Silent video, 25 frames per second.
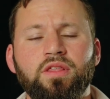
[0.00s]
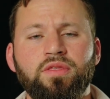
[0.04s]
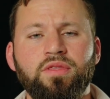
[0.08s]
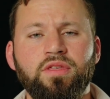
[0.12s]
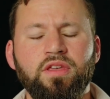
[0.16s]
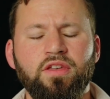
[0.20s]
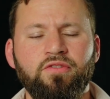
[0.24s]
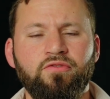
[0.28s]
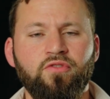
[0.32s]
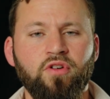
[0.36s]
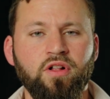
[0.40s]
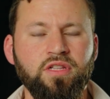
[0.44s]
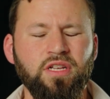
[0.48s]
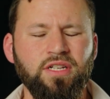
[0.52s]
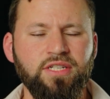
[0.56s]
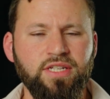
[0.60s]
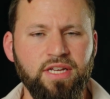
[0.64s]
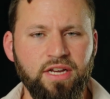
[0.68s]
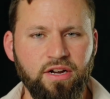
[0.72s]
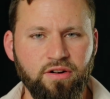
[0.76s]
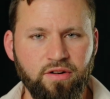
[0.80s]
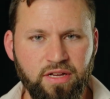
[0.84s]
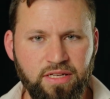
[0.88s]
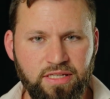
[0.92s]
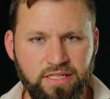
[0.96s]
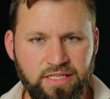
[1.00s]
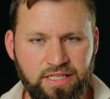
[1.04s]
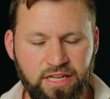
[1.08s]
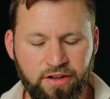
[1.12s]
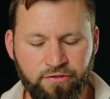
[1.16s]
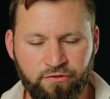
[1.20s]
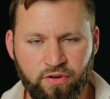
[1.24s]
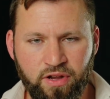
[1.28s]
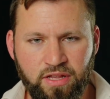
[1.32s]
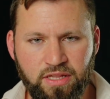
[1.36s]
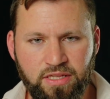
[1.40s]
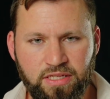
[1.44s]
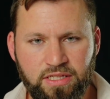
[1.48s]
The voltage here is
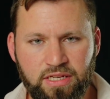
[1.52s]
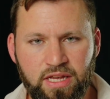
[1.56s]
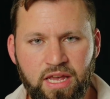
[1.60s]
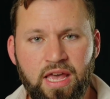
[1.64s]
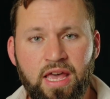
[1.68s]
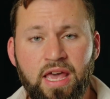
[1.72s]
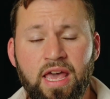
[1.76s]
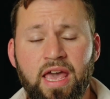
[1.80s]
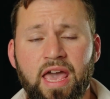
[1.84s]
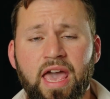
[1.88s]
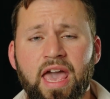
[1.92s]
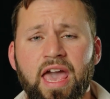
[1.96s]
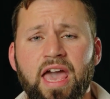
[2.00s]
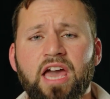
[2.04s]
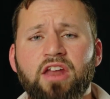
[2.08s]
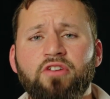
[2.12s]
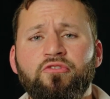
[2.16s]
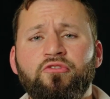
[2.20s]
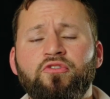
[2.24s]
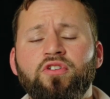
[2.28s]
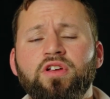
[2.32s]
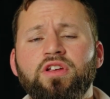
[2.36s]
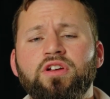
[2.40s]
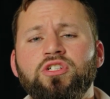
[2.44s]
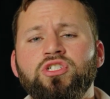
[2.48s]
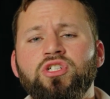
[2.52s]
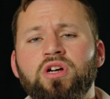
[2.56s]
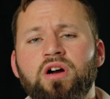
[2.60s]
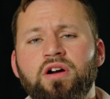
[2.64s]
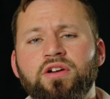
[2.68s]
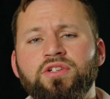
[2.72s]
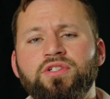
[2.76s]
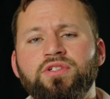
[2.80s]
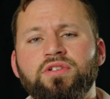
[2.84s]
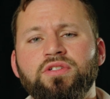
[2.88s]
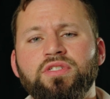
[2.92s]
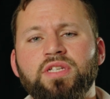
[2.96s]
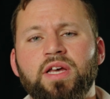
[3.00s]
different, and for your
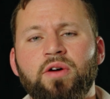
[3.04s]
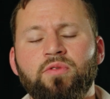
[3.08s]
chargers,